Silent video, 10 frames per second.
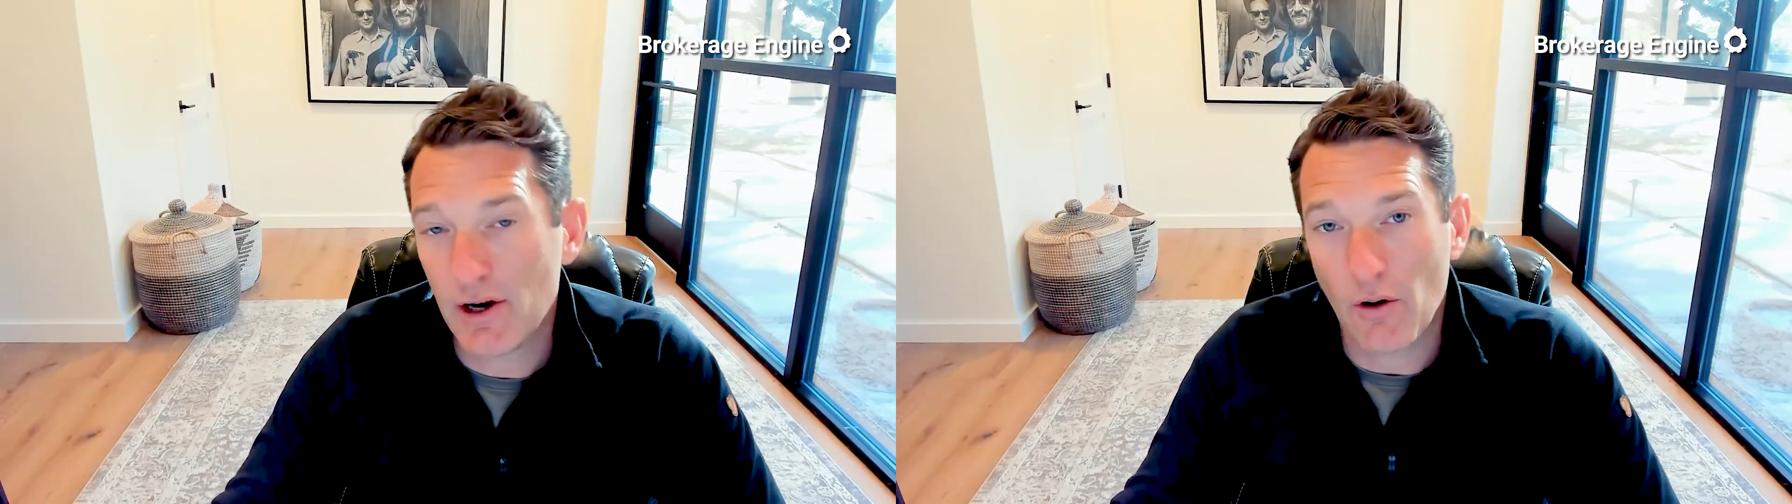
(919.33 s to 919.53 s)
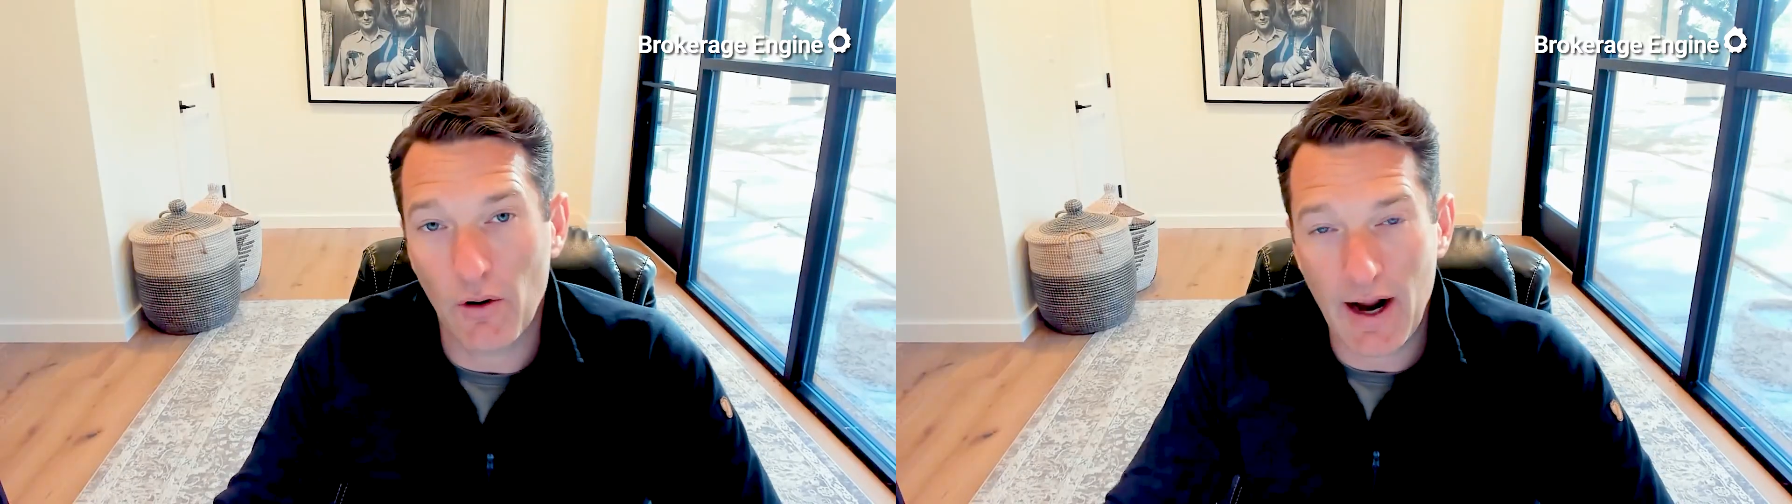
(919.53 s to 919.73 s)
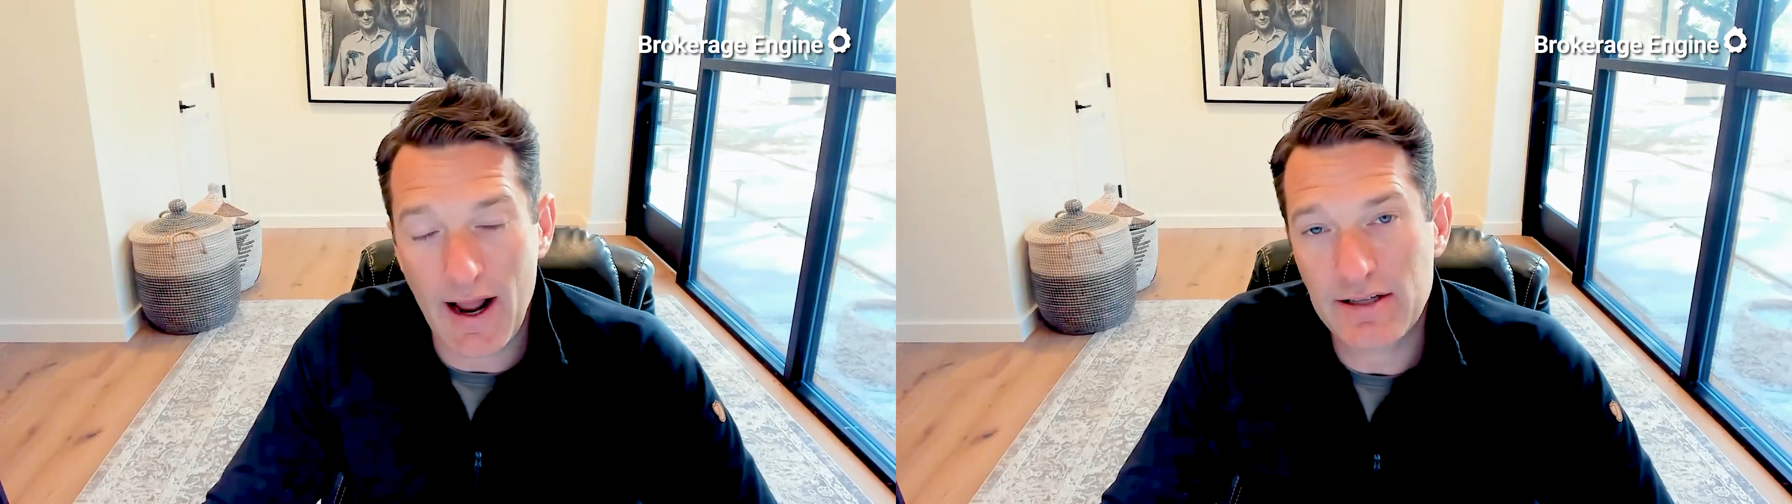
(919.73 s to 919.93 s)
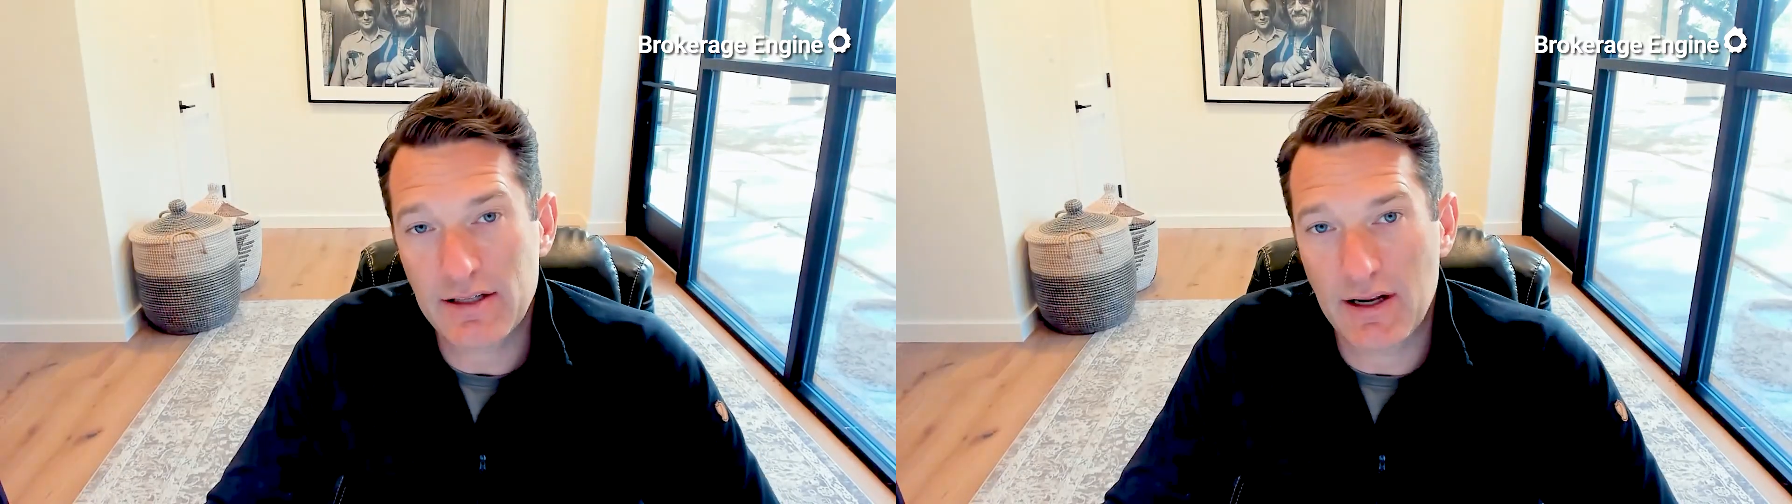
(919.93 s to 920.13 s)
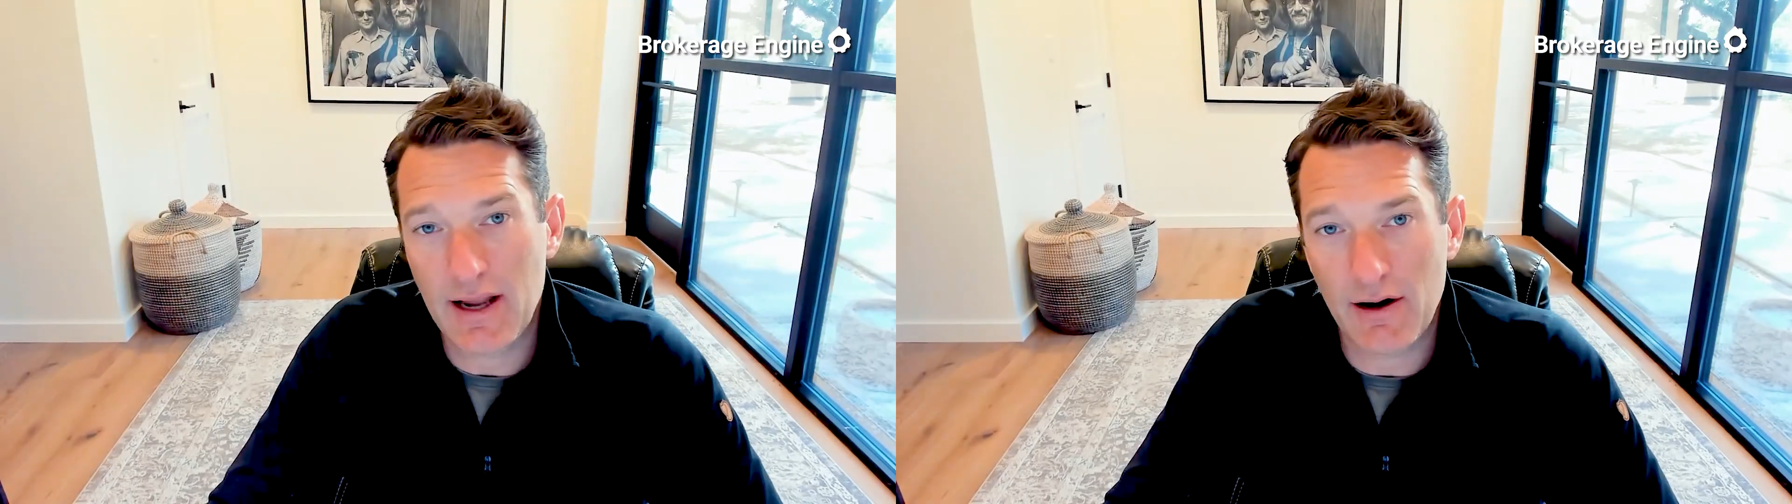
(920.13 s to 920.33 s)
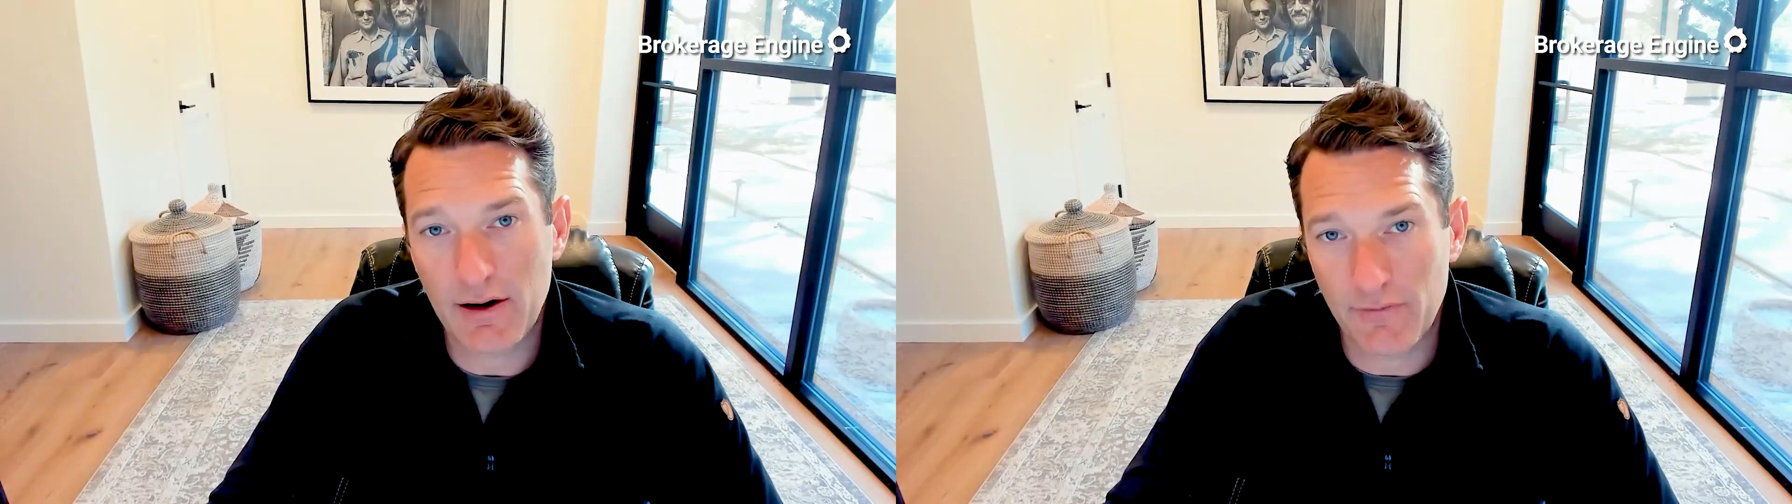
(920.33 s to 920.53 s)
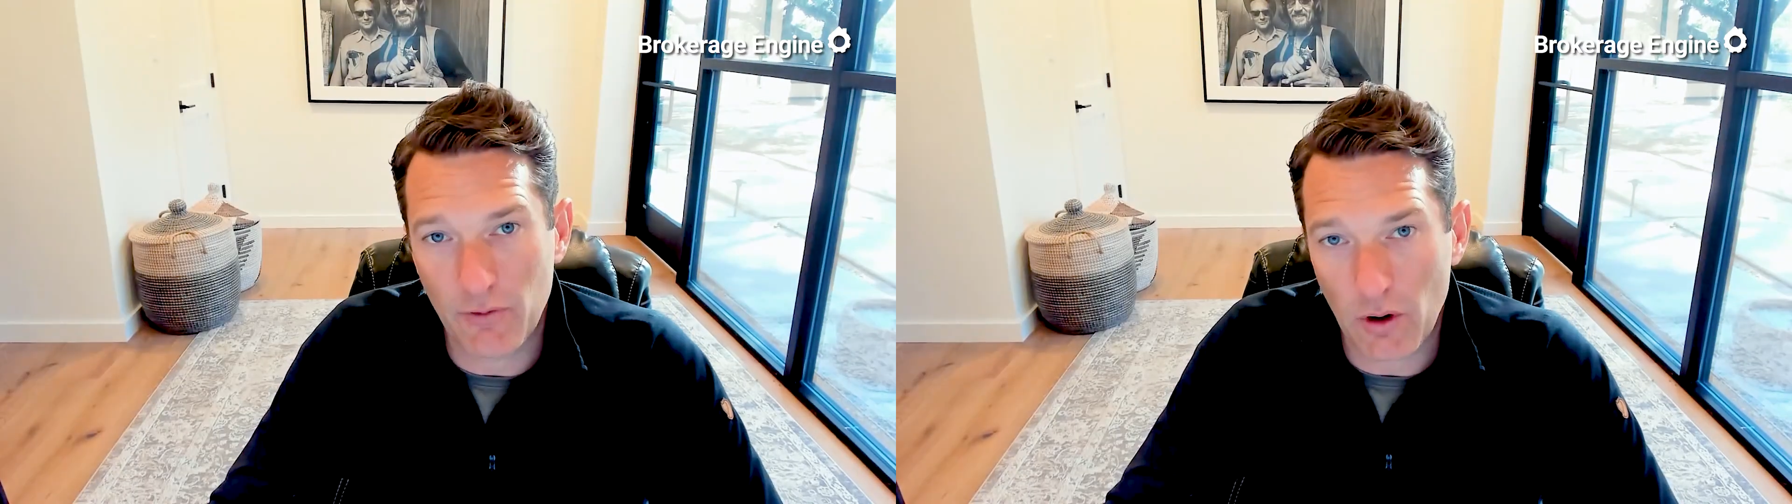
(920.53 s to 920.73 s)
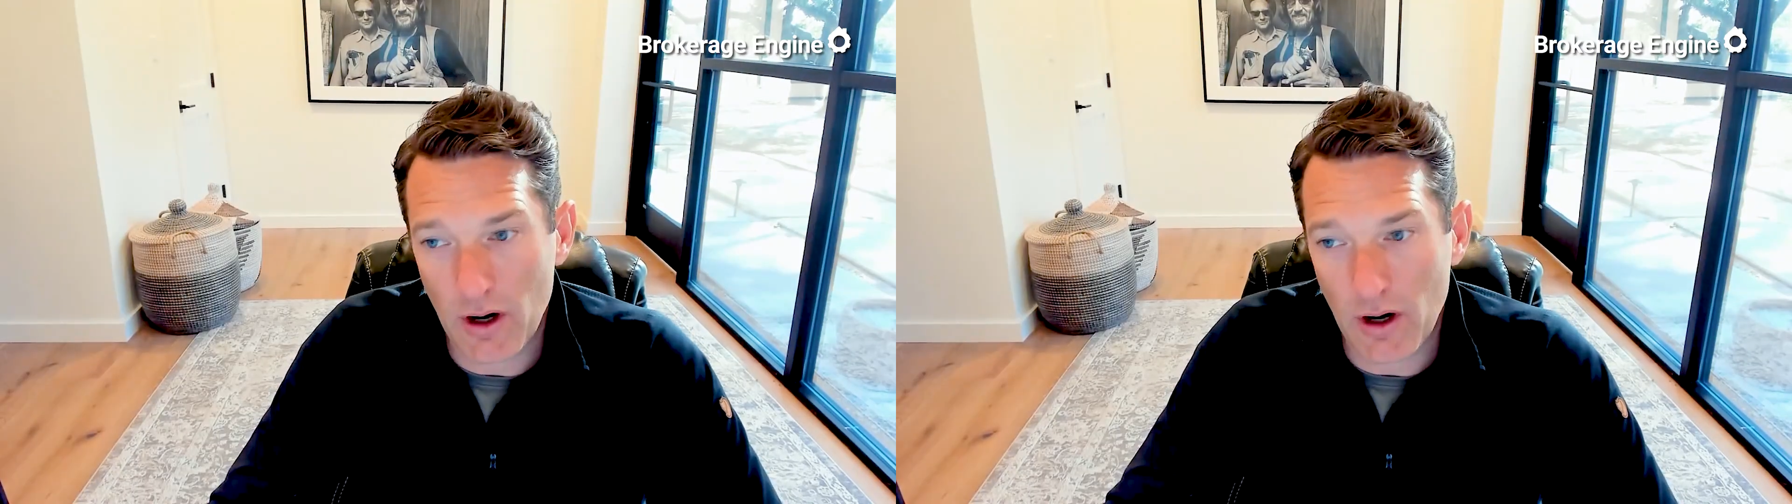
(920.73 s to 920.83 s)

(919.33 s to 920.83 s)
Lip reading: or ask accounting for